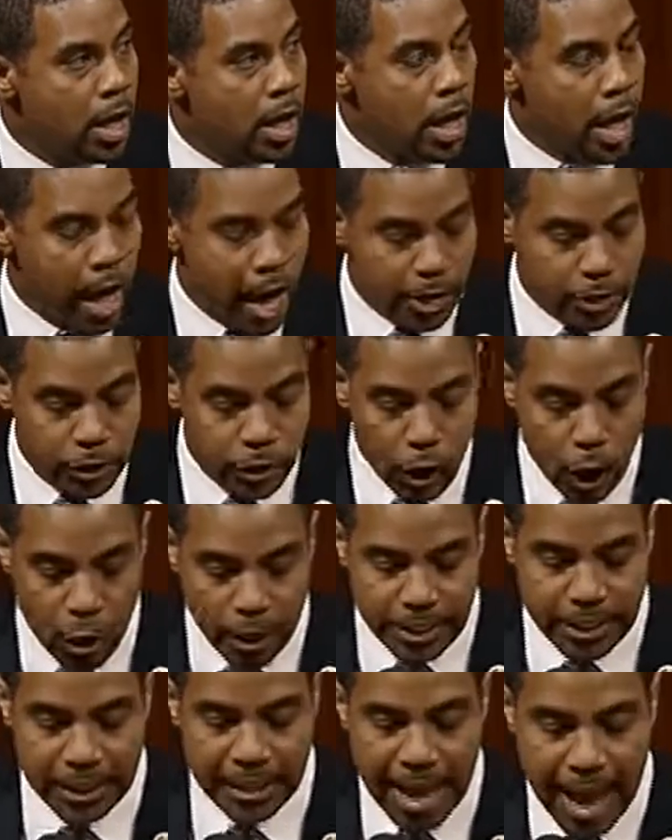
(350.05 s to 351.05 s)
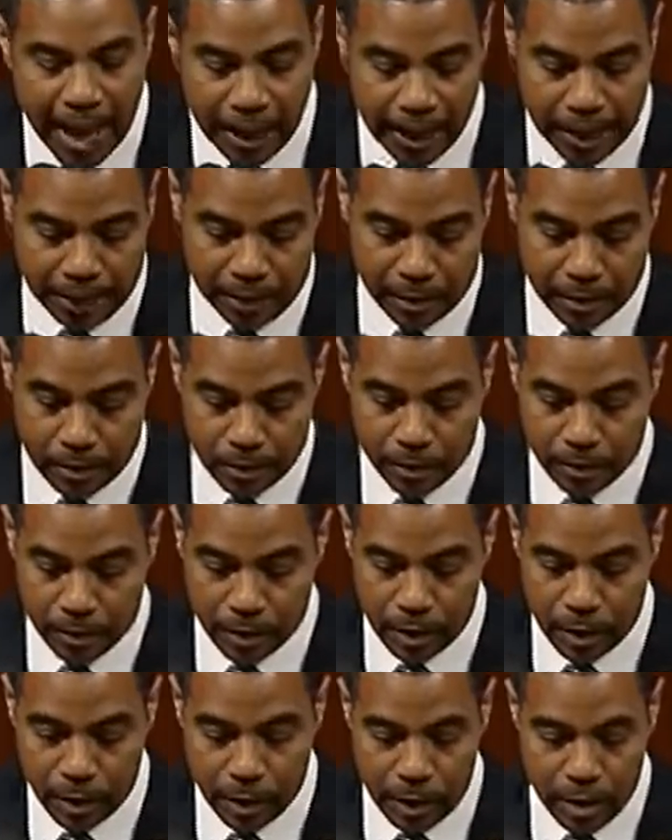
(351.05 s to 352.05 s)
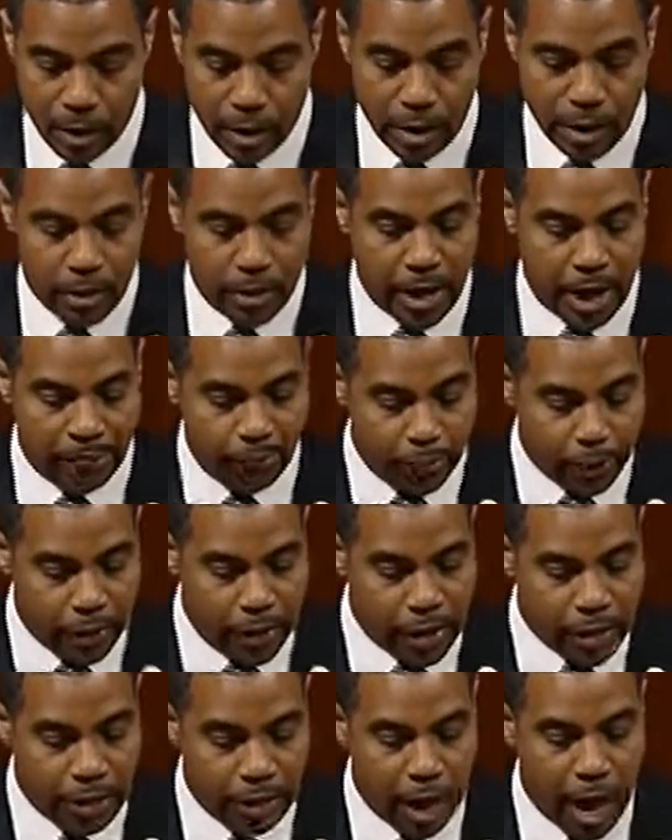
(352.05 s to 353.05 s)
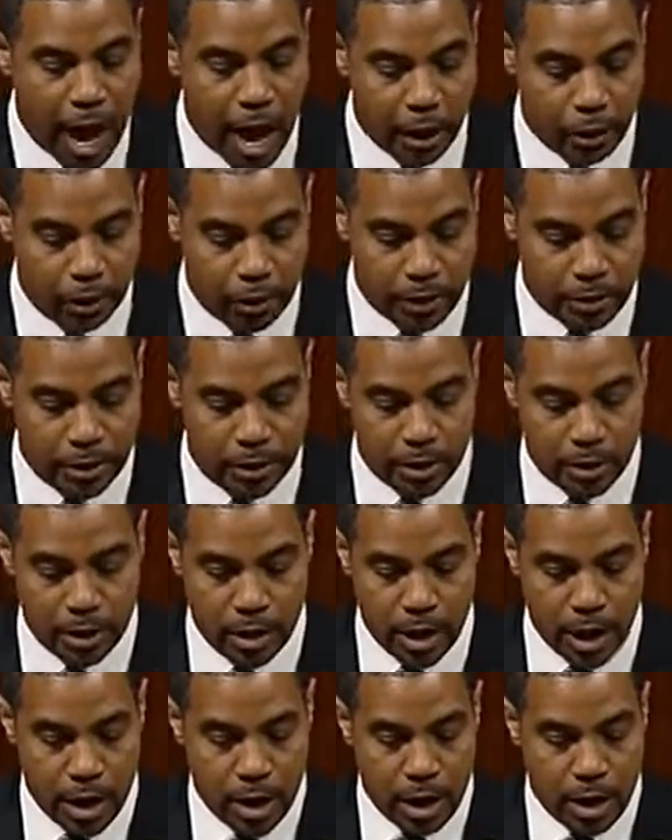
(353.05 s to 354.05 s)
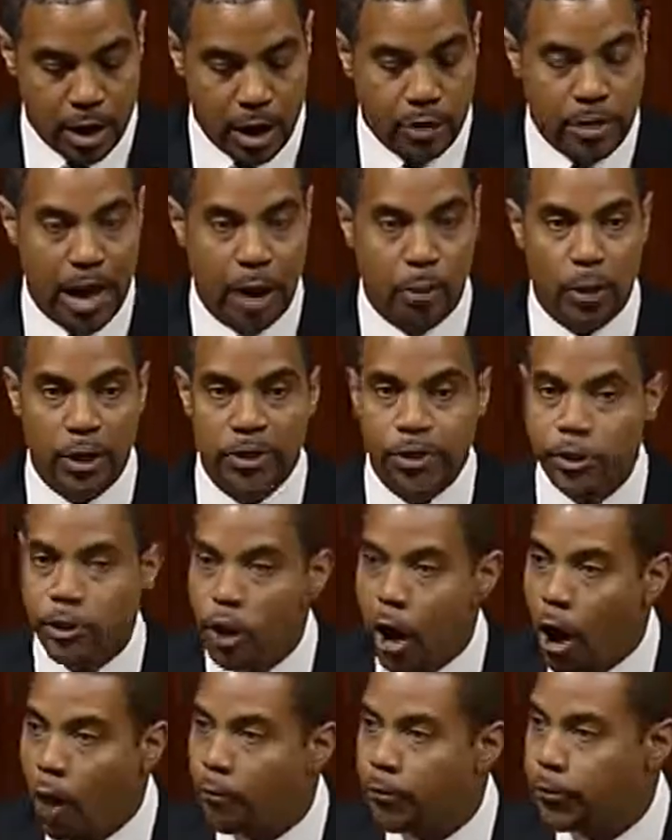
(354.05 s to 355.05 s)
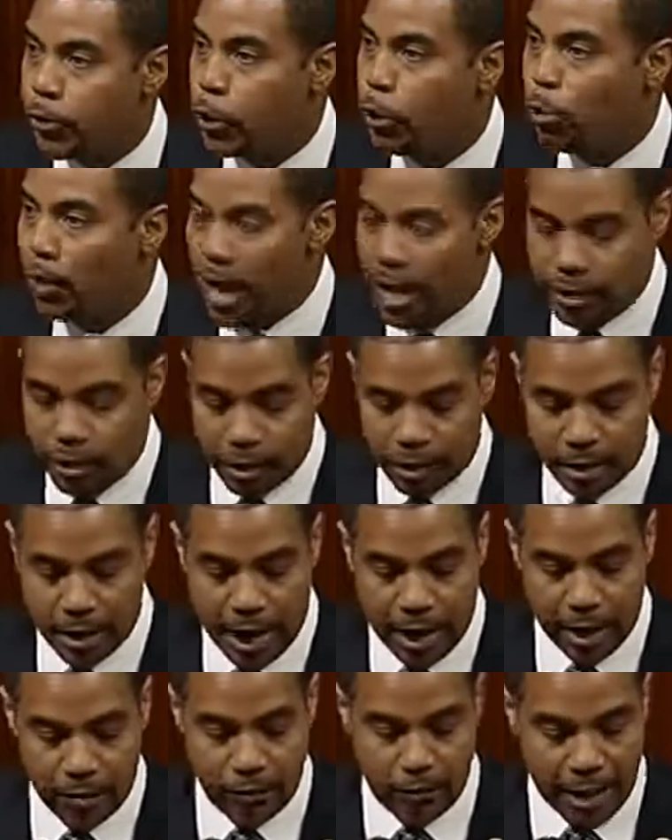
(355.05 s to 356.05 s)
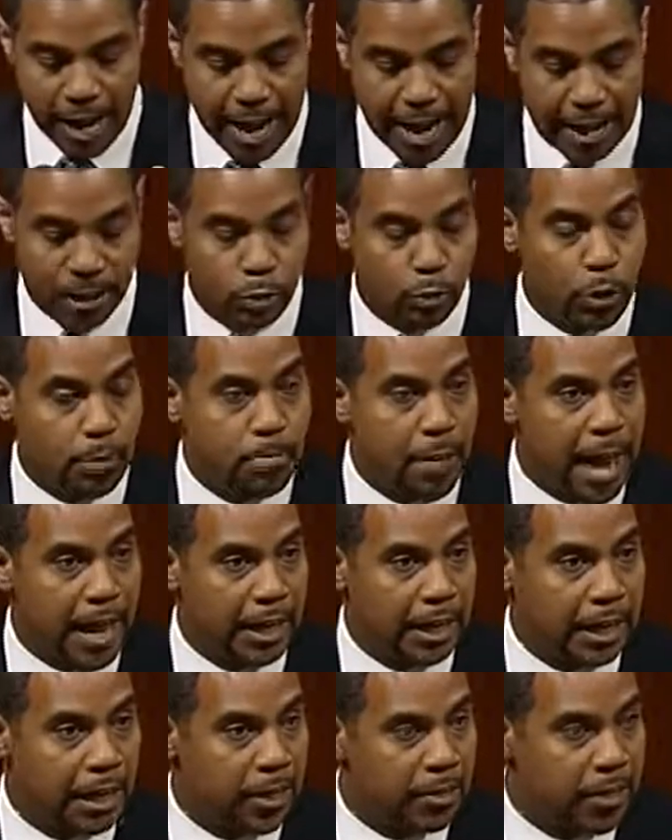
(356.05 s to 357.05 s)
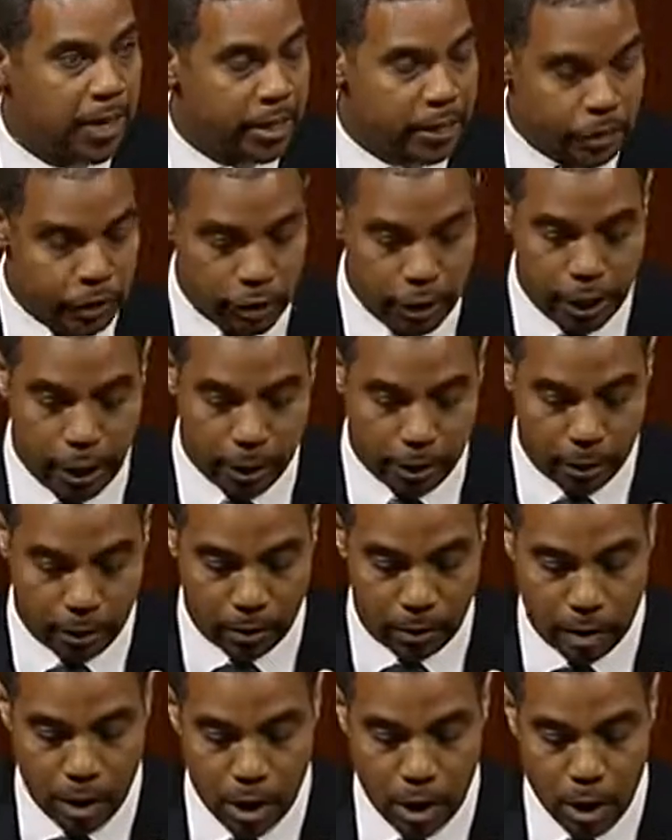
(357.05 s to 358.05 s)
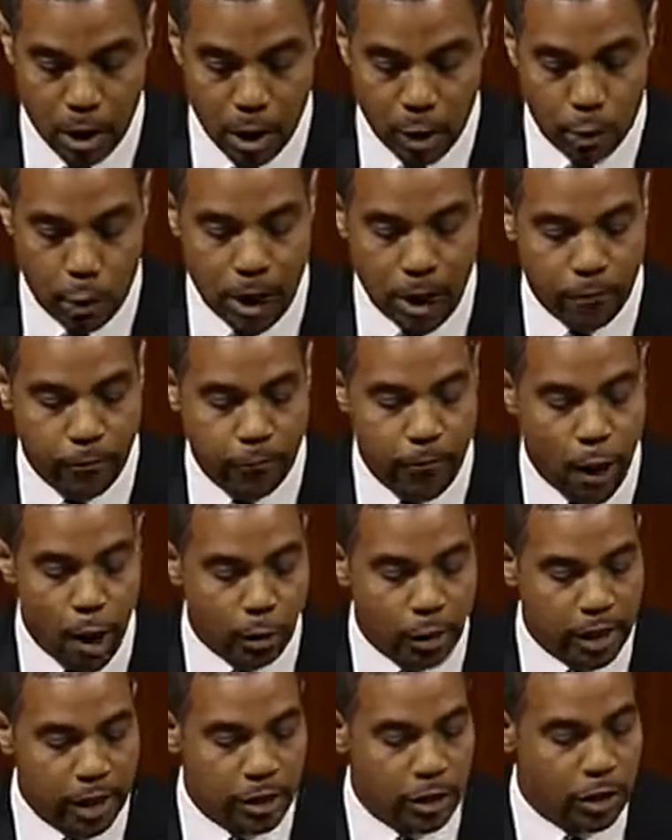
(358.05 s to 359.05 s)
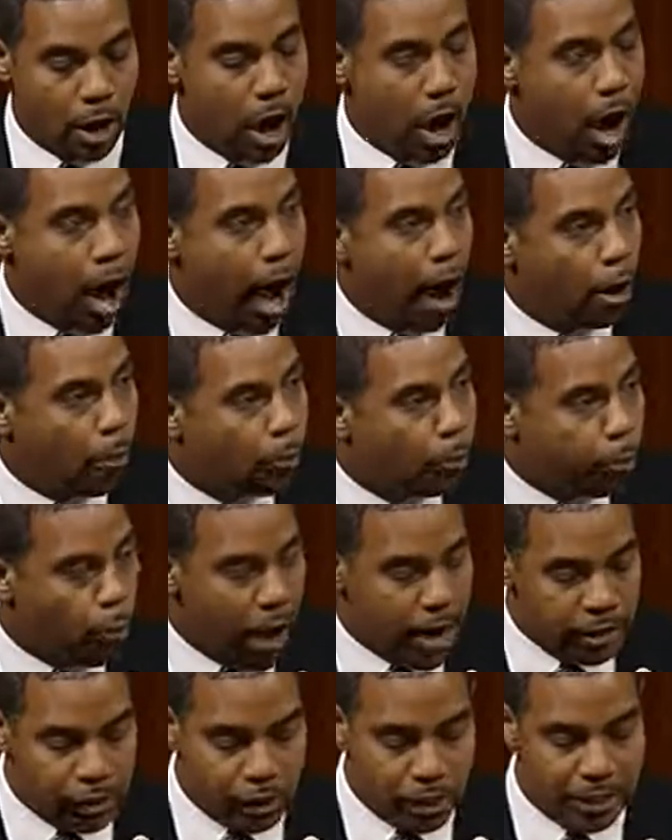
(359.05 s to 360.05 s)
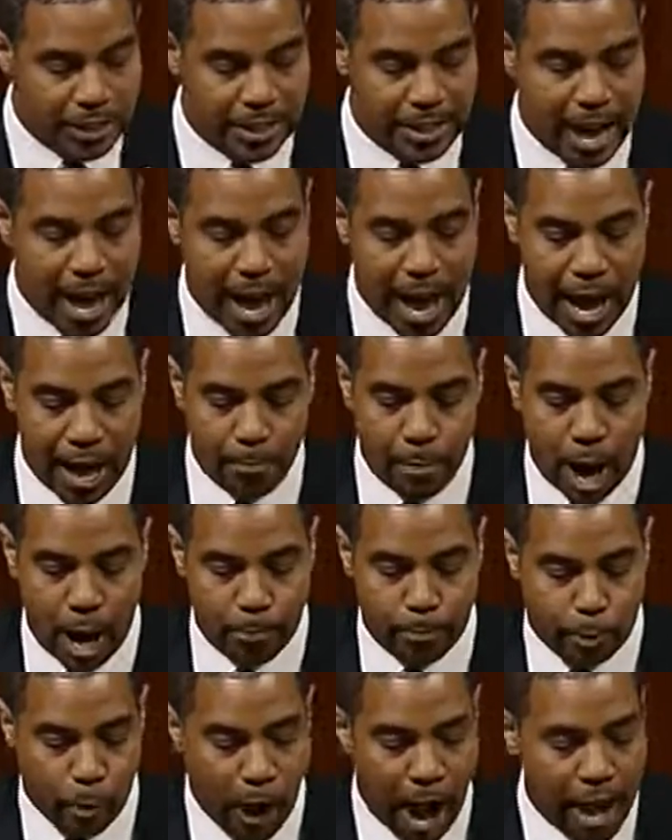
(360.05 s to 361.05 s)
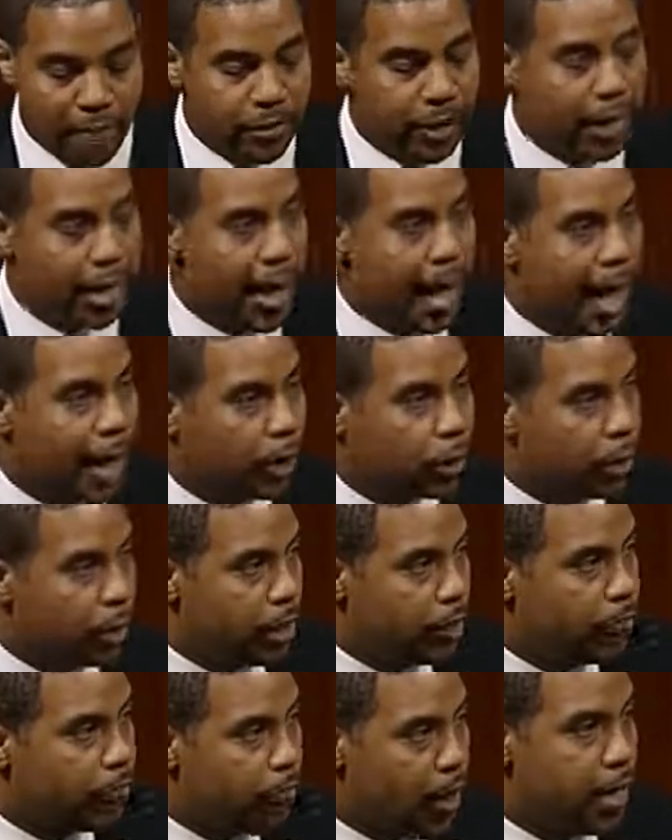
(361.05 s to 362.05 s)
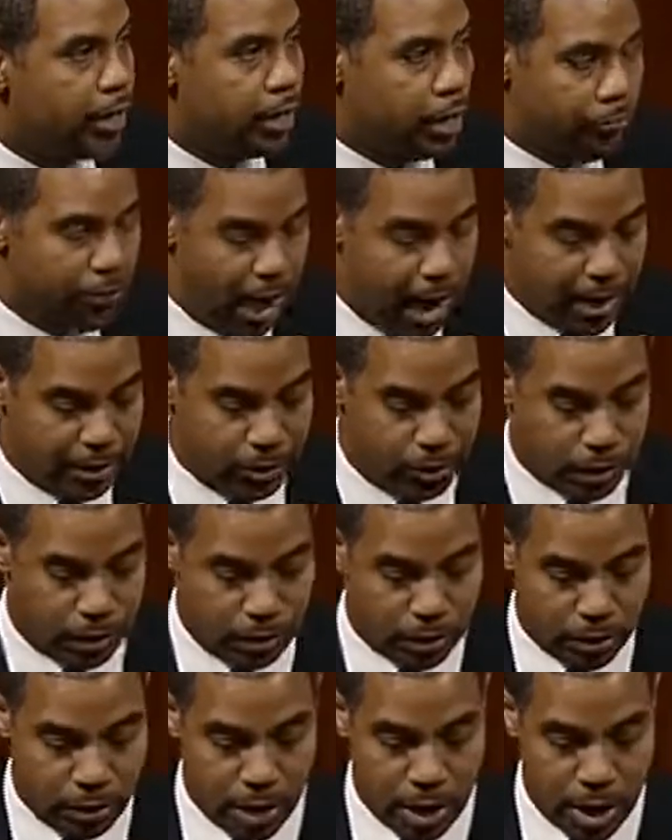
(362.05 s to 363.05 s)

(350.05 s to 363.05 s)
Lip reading: And so it's telling that for this Congress, that with so few legislative days remaining in this year, we are focused our precious time on private equity fund advisors.